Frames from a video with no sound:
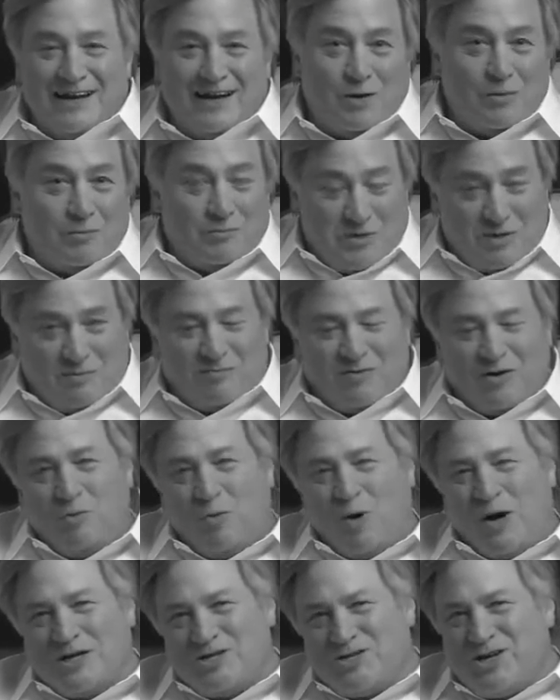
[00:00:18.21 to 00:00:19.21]
I hope some of
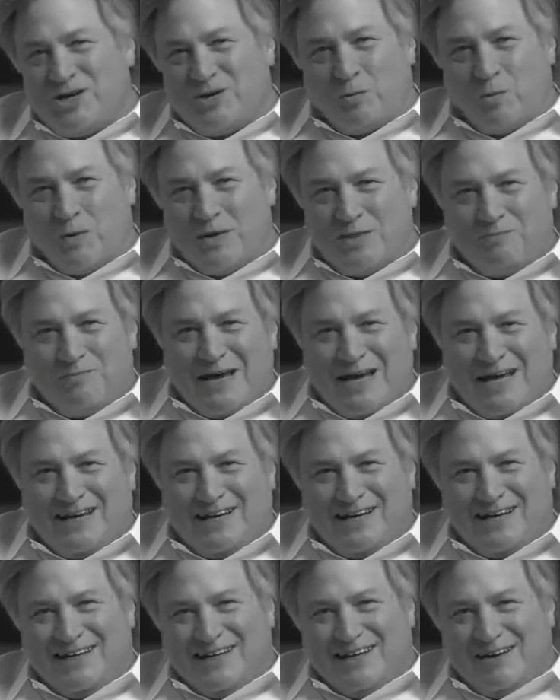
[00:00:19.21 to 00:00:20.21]
you watched it with
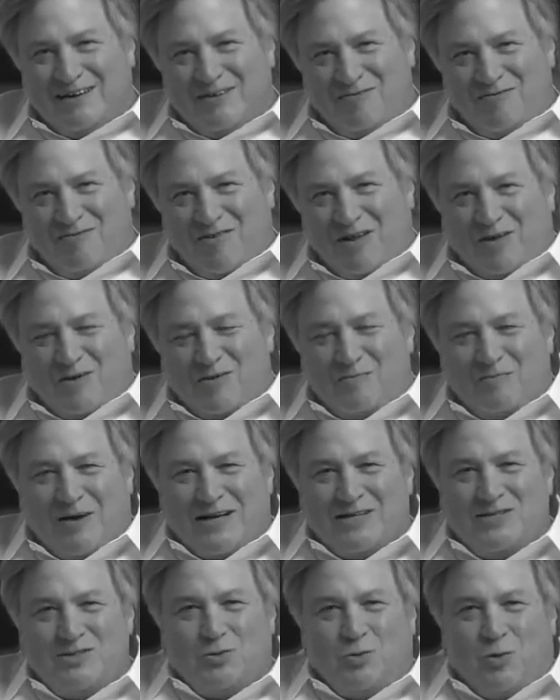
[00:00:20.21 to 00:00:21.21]
me and followed
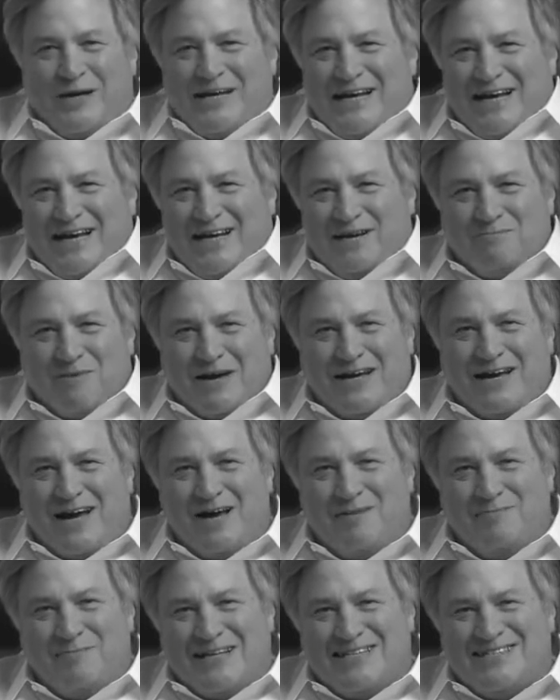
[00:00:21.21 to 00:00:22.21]
my tweeting and my
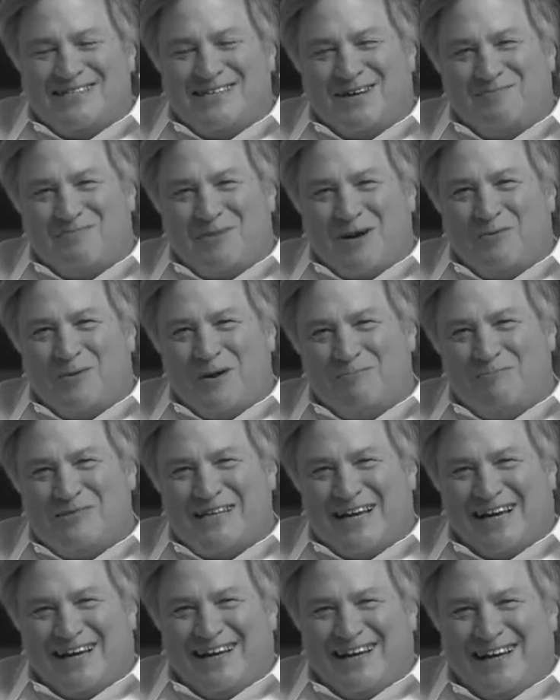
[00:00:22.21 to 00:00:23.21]
comments on my
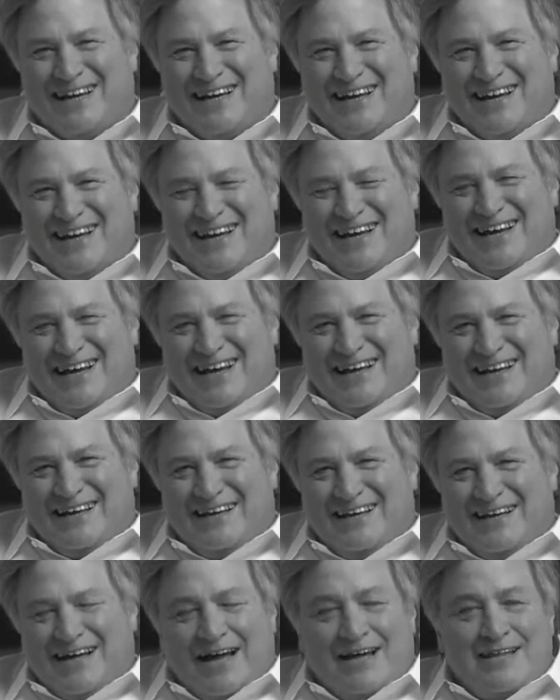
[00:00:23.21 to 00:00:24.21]
website.
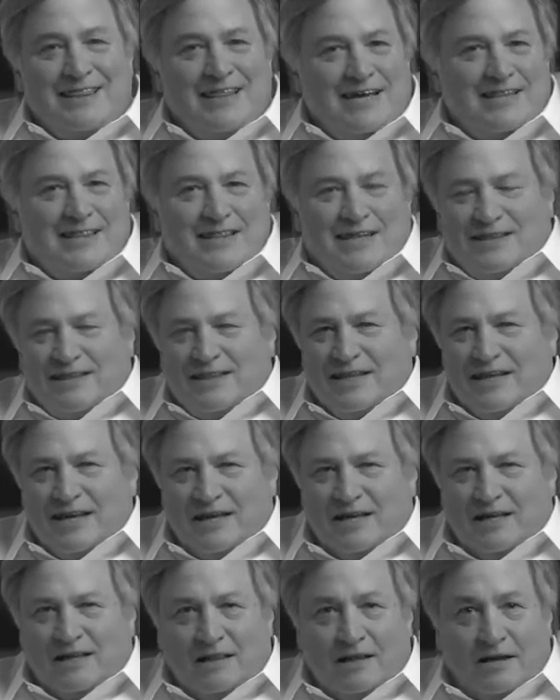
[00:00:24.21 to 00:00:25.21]
I think that
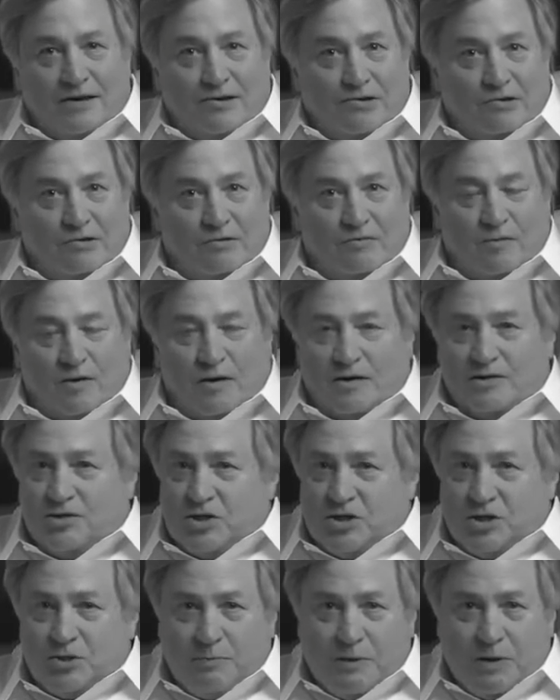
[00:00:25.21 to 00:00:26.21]
the clear,
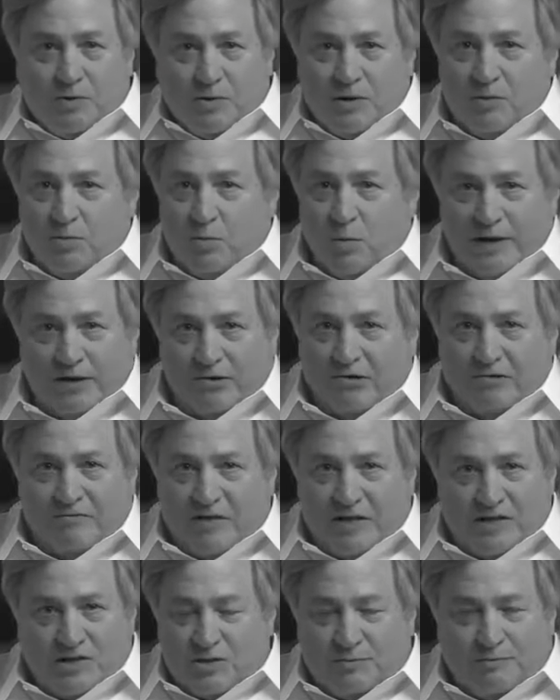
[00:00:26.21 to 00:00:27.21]
undisputed winner
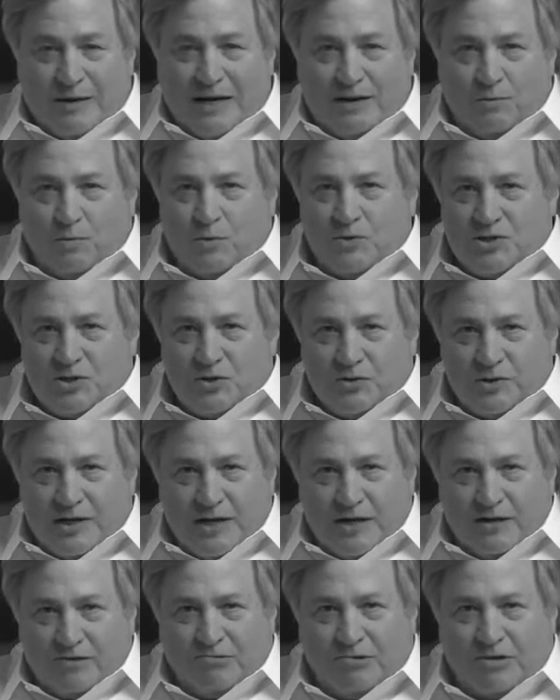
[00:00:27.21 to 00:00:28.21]
of this debate was
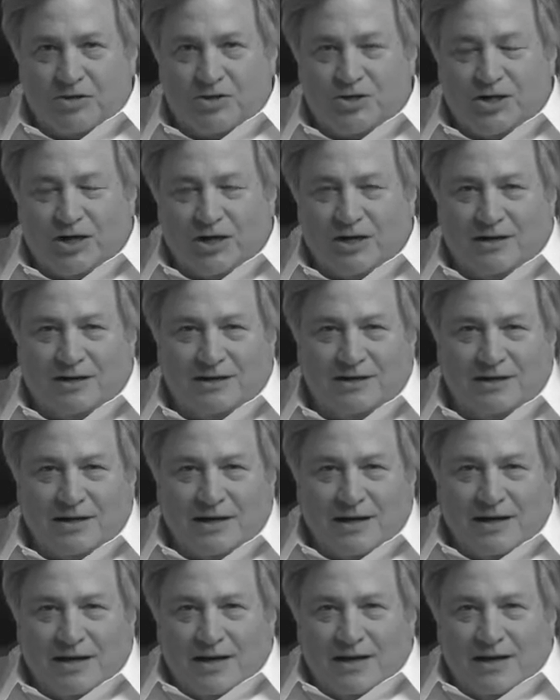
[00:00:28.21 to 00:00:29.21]
Newt Gingrich.
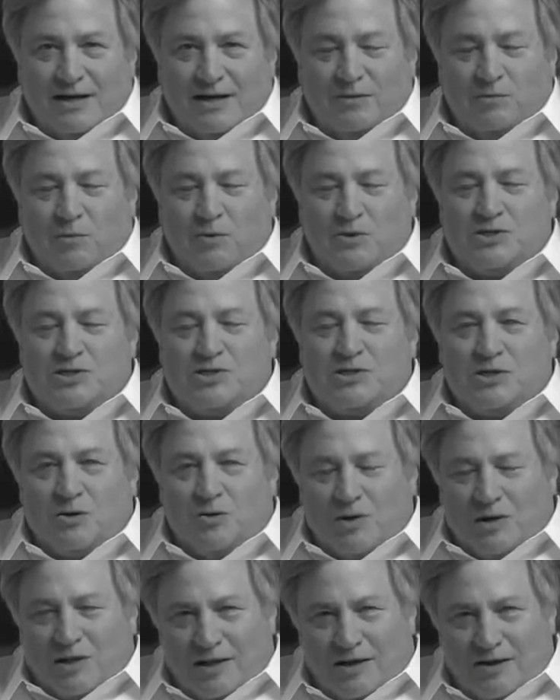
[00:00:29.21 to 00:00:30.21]
It was
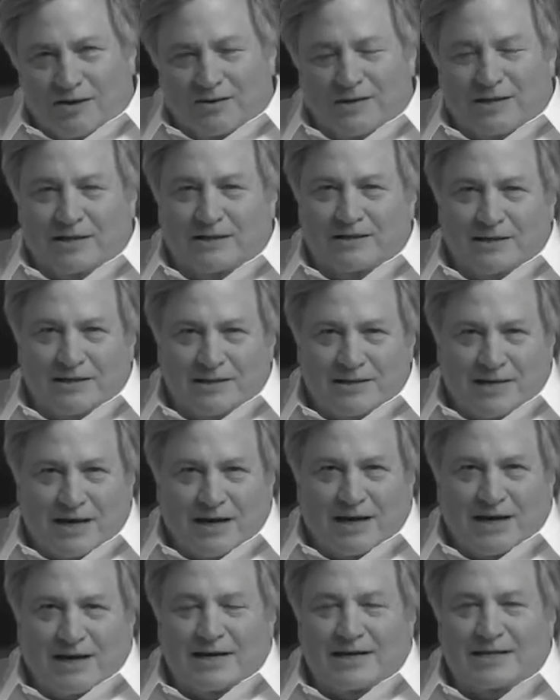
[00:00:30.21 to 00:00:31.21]
so clear that this
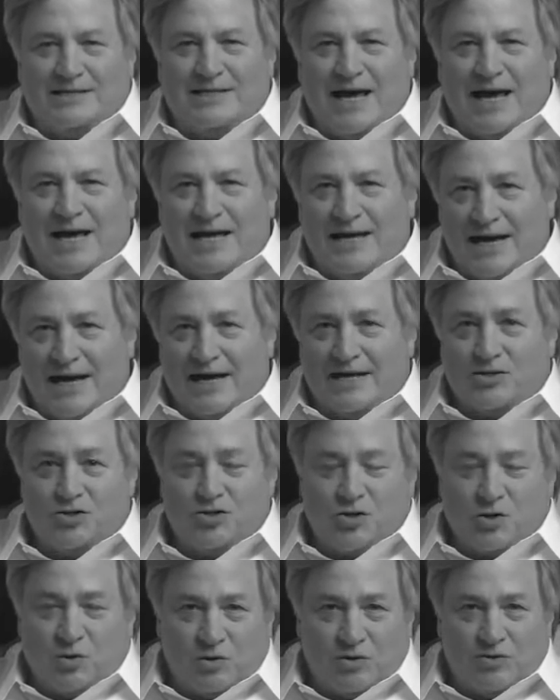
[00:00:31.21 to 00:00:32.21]
guy is head
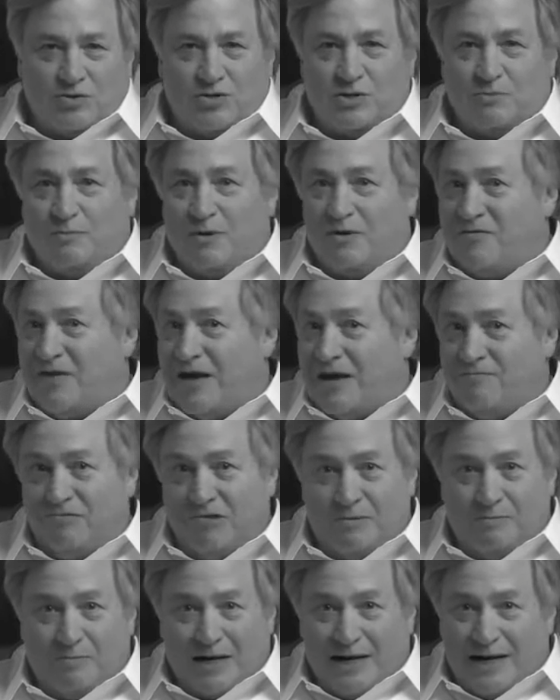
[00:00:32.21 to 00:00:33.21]
and shoulders above
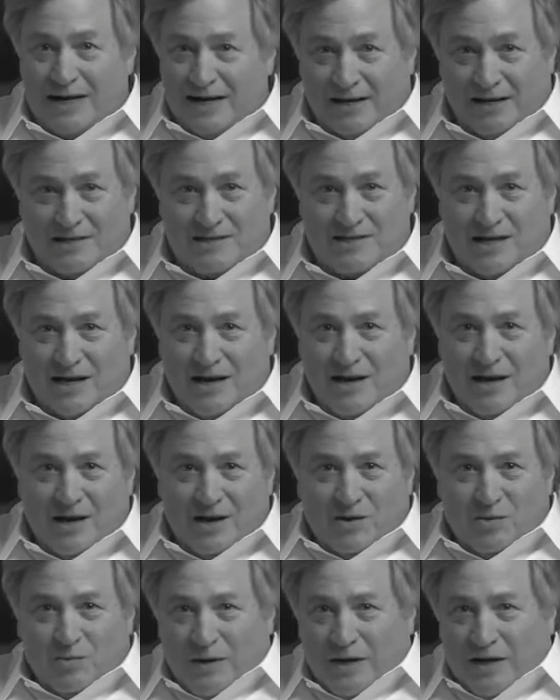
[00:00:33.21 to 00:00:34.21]
everybody else
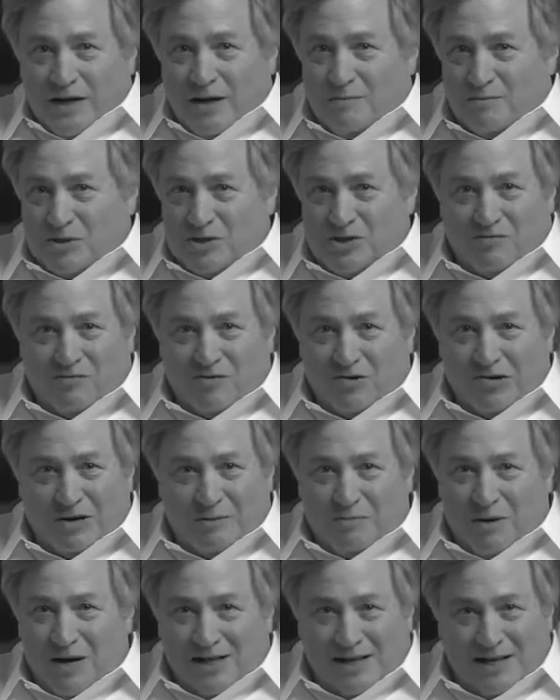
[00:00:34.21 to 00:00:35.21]
when it comes to
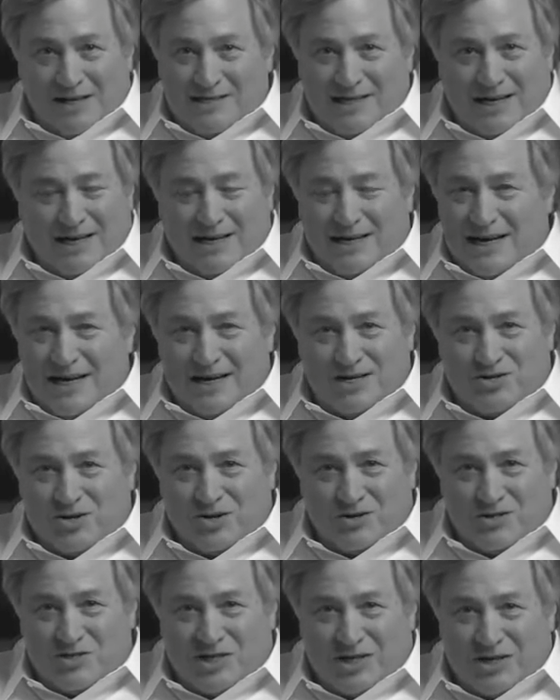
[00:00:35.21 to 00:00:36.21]
foreign policy and
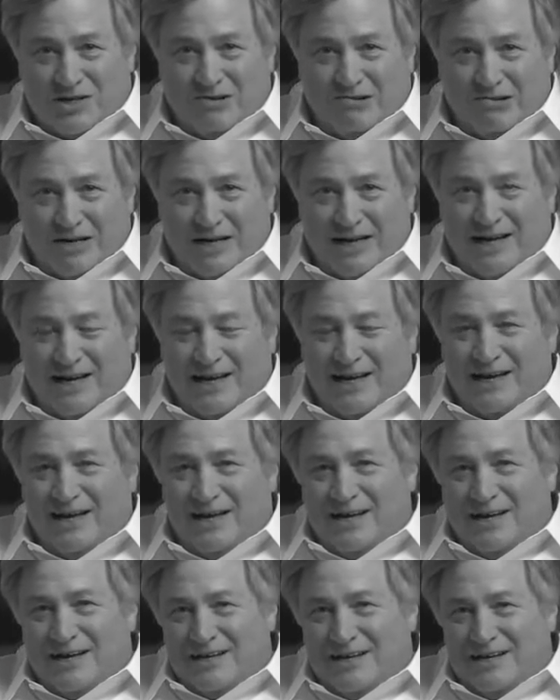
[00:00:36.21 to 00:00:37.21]
national security.
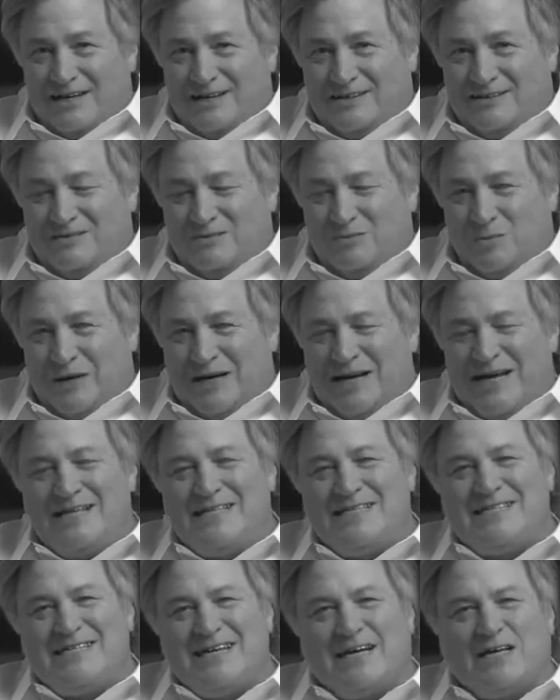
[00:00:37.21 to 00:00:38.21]
When
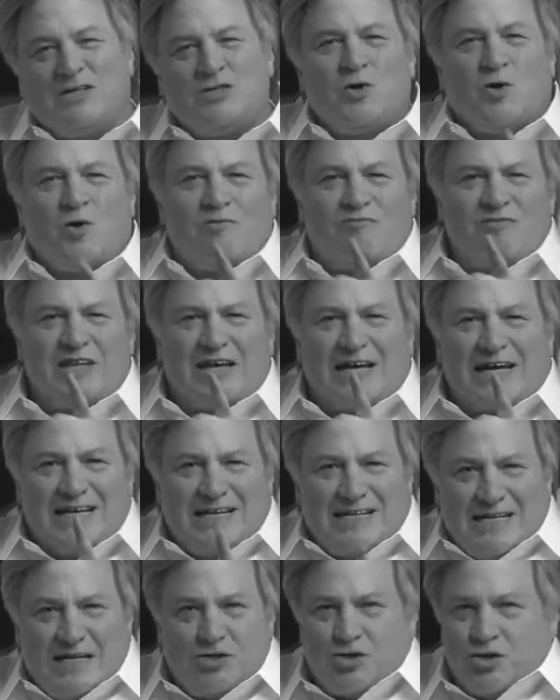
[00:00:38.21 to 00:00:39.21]
he ticked off the
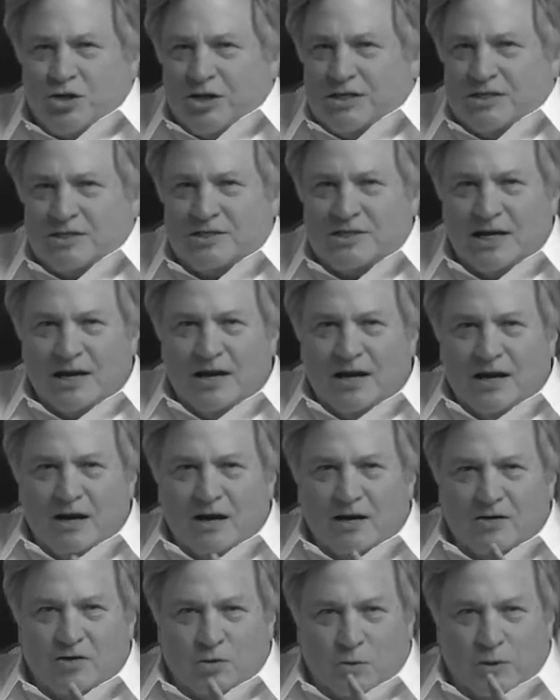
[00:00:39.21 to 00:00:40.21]
conditions
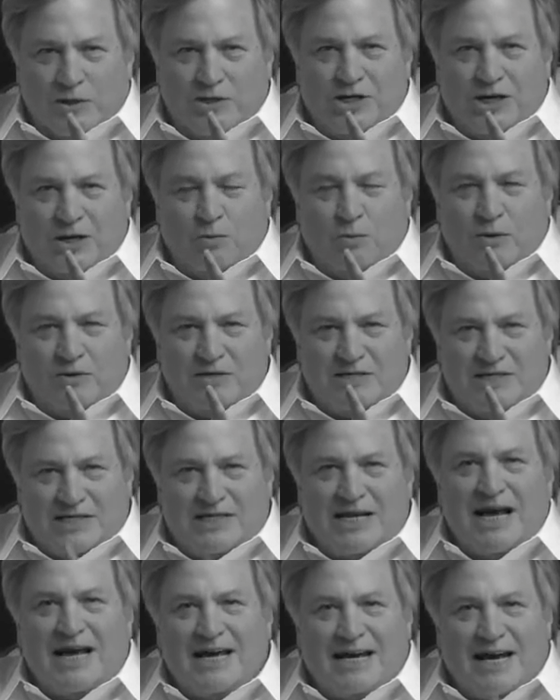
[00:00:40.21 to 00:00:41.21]
under which he would
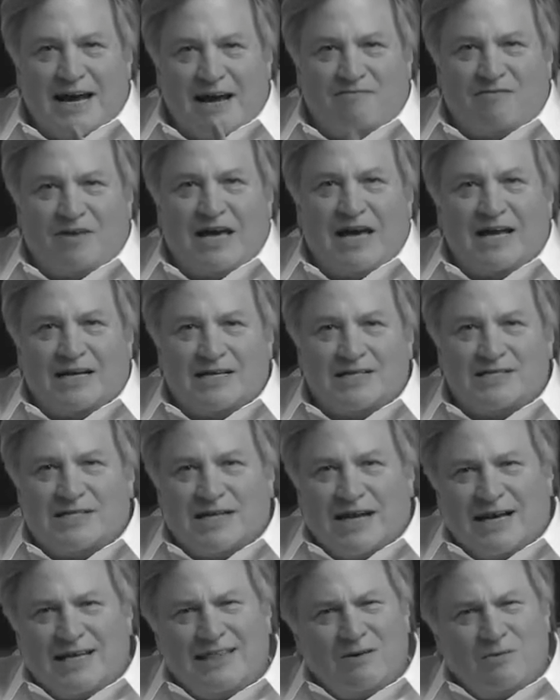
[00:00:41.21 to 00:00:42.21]
stay in
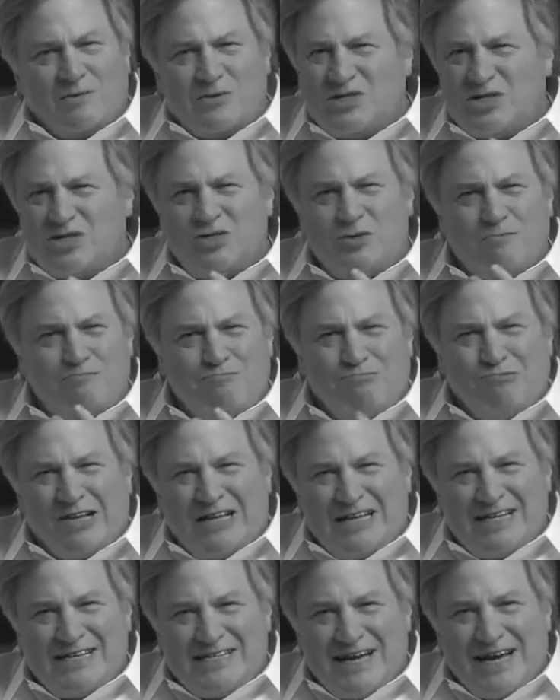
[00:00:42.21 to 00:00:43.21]
Afghanistan, that was such a
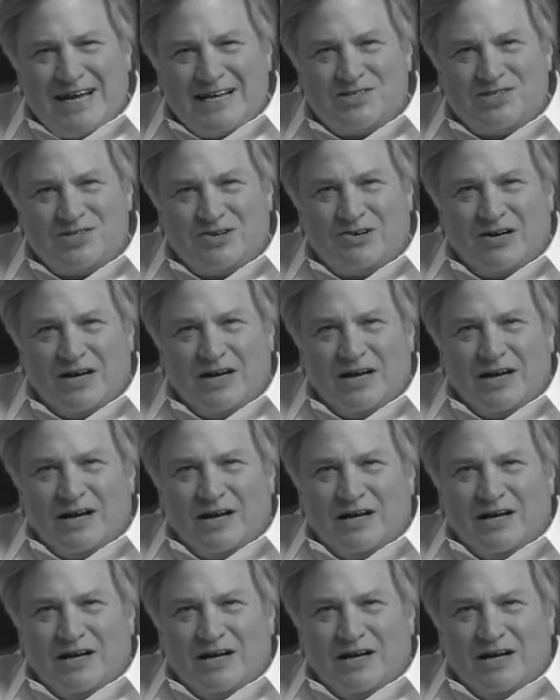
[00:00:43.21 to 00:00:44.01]
brilliant answer.